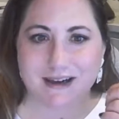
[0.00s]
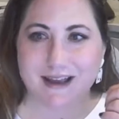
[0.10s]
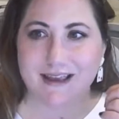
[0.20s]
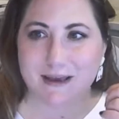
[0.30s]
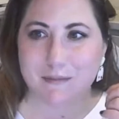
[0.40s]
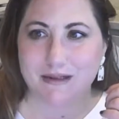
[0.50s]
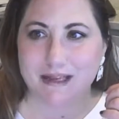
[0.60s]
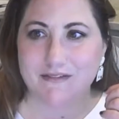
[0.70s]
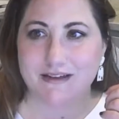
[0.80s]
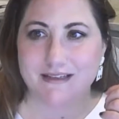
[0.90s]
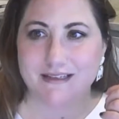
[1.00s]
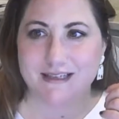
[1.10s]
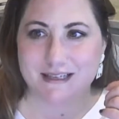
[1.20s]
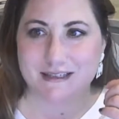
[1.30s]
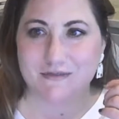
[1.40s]
I can't believe it's
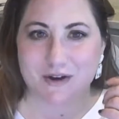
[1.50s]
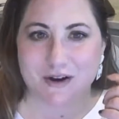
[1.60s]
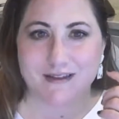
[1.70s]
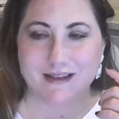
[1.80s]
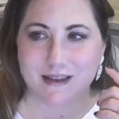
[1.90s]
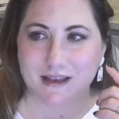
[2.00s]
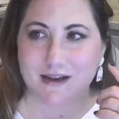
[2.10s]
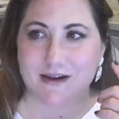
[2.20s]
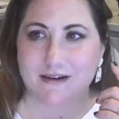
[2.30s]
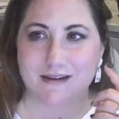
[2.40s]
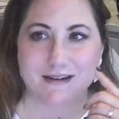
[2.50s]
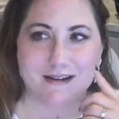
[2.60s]
this far in the year.